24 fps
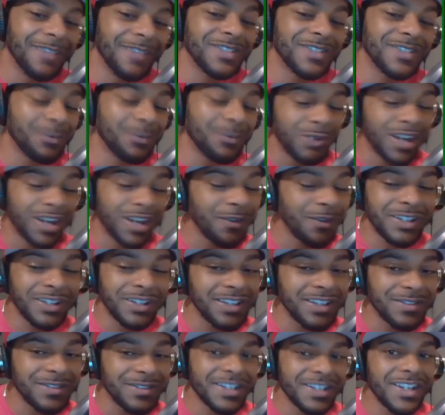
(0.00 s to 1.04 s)
whatever
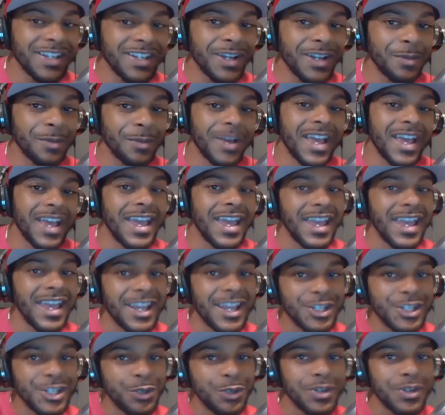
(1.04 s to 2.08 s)
lives in him
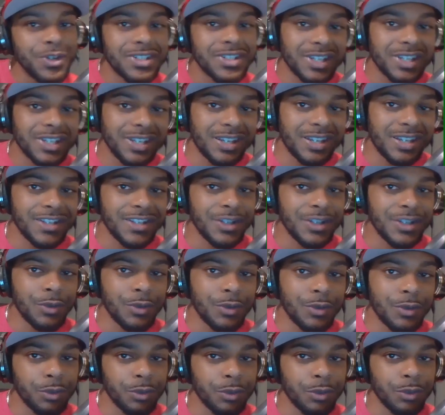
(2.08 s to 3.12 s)
into his kids
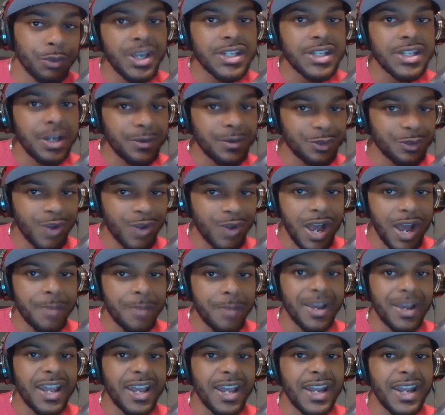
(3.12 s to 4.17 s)
through his own trauma
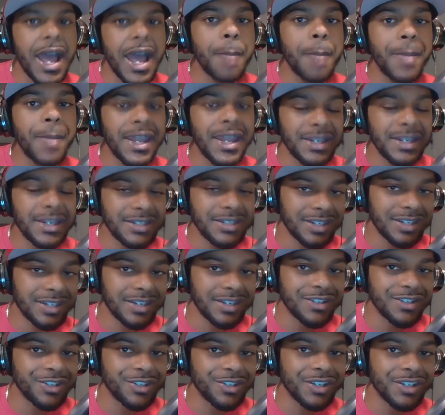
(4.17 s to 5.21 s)
and not managing
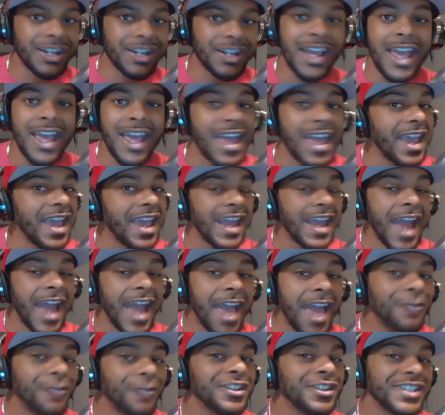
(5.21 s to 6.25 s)
his shit. And I
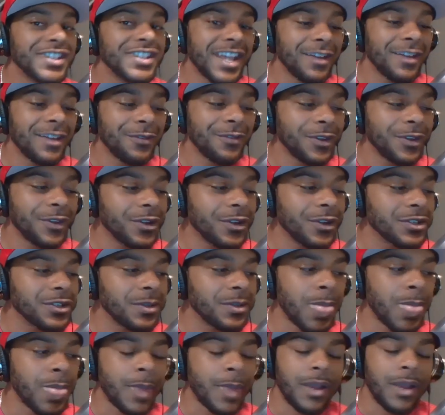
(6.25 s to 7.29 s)
have the same fears.
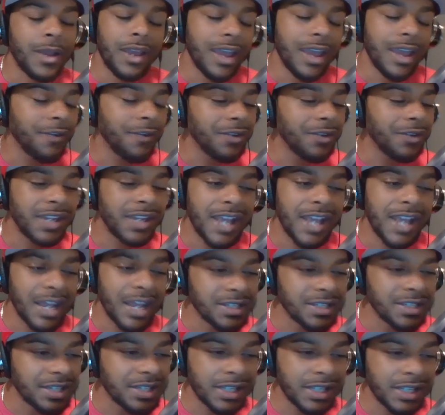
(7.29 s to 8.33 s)
Every day I
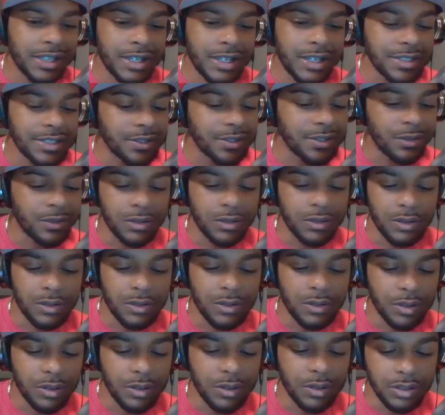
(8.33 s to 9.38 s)
second guess
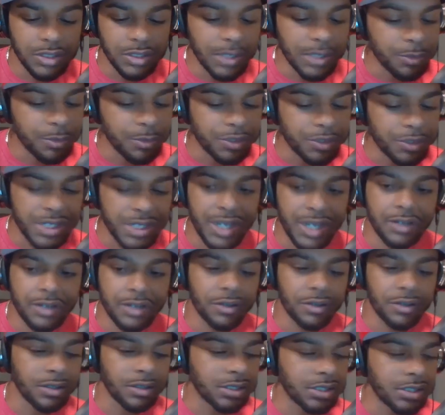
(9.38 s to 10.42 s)
or double check
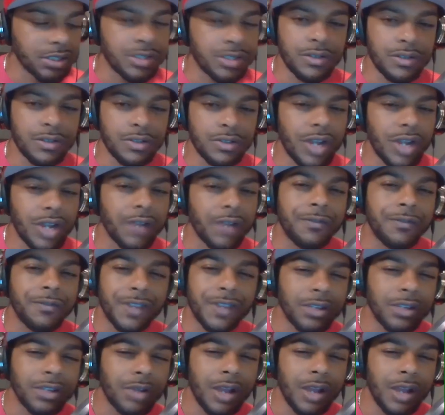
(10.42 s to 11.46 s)
or just try to
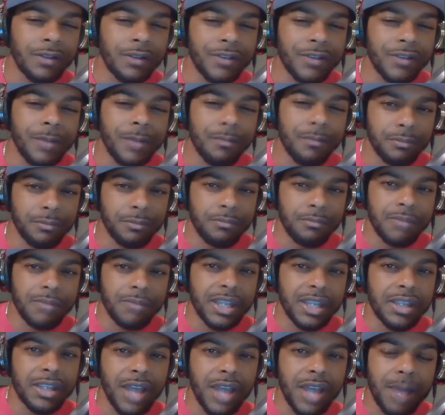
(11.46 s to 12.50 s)
figure out if I'm
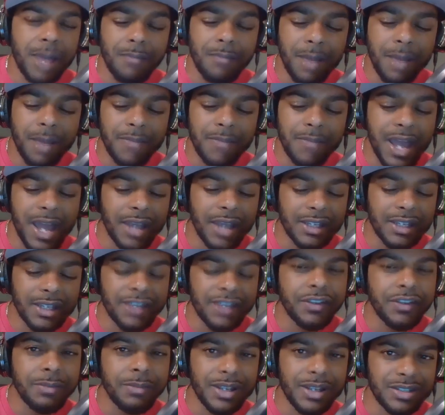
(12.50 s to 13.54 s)
not
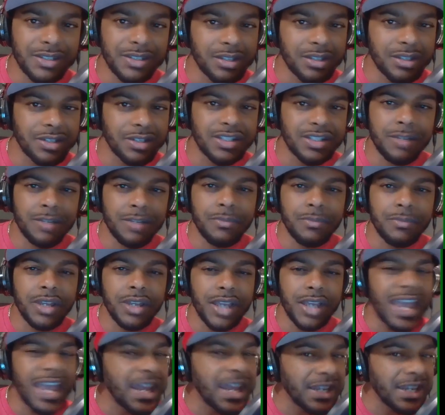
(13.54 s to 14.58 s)
giving my son some
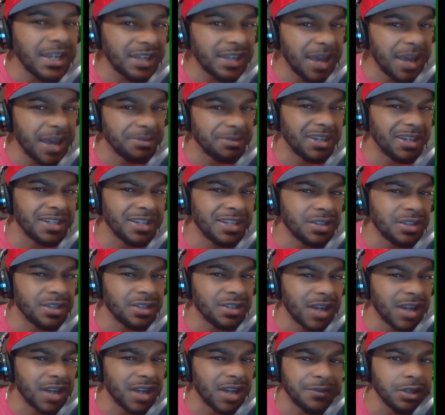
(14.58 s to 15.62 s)
handicap that he's gonna
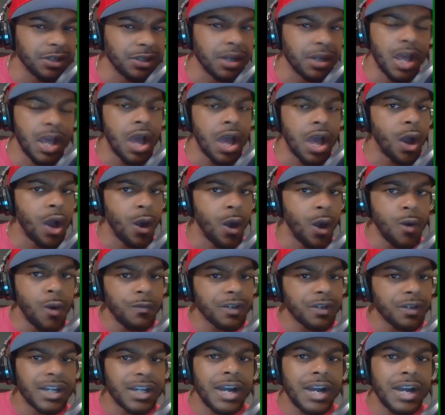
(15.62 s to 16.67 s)
have to
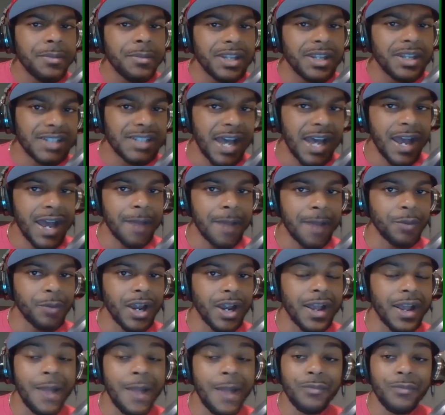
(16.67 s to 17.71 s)
overcome in time,
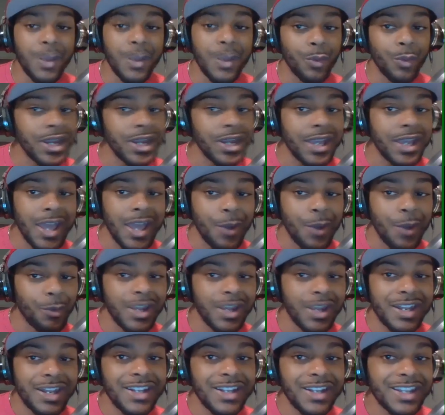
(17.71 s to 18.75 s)
right? We
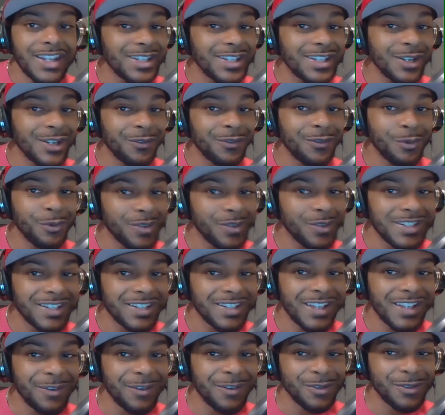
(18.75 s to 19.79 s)
didn't get to the forensic
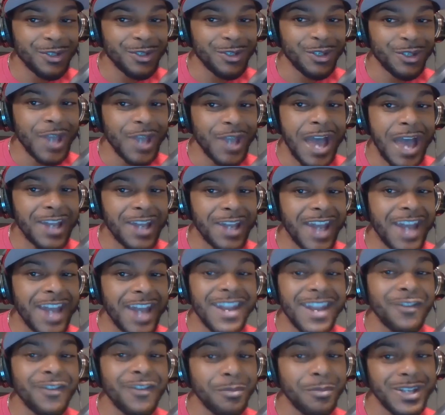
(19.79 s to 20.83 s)
level, so I
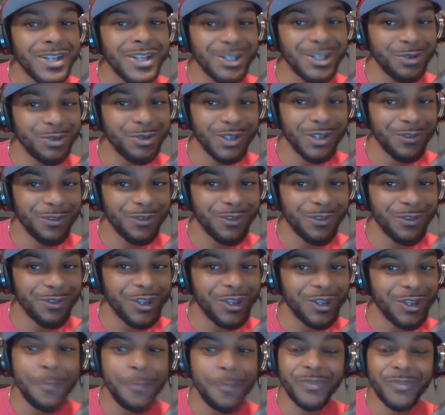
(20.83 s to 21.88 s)
never meet you in the
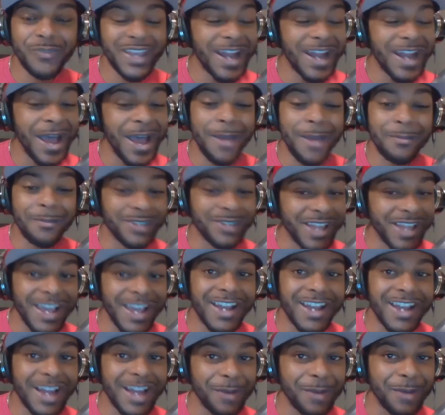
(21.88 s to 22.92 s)
field, and I am glad
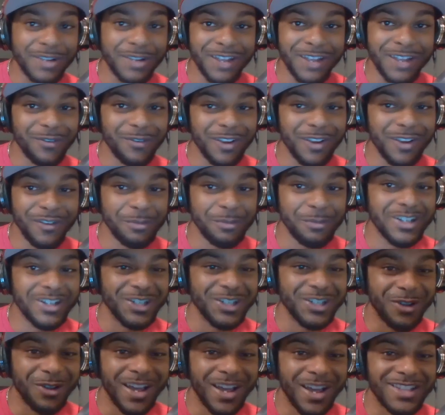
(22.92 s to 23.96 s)
I would never ever meet
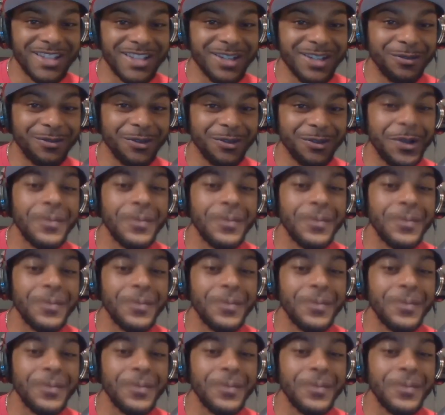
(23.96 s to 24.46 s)
your ass in the field.